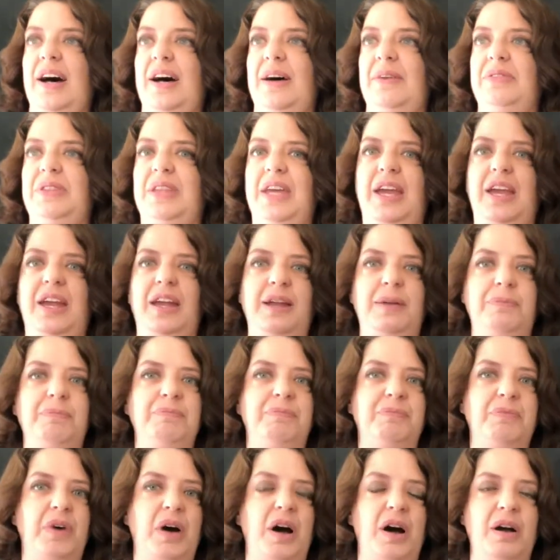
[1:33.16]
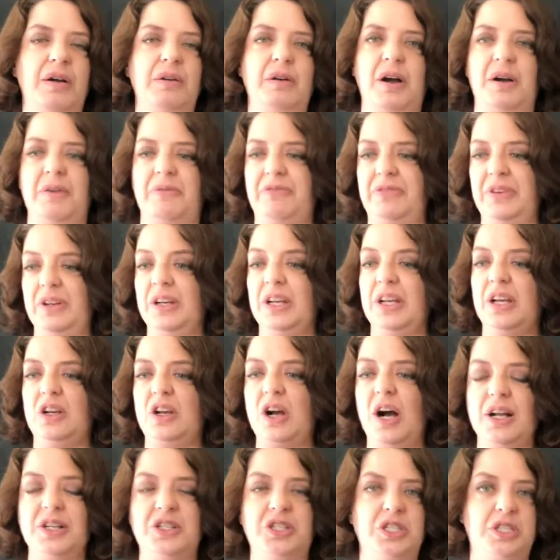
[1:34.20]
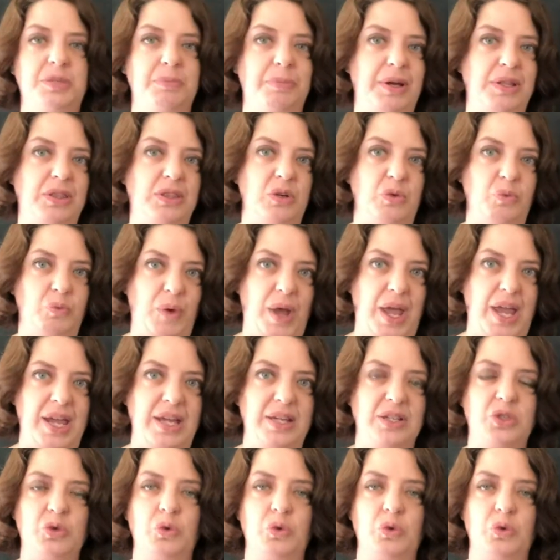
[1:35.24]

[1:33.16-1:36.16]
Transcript: they are feeling conscious about their weight